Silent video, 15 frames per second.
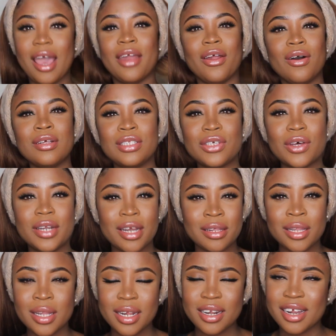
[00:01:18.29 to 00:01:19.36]
And also
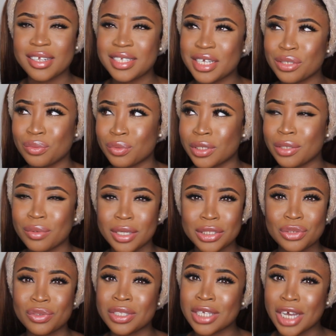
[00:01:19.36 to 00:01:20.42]
another thing that takes really well
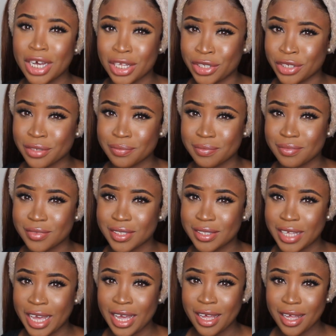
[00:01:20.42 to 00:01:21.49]
too is color,
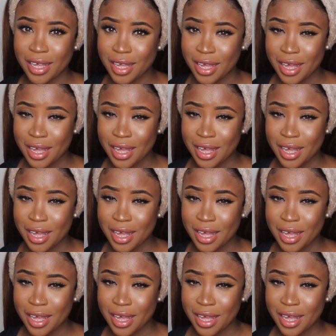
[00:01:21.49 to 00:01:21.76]
okay?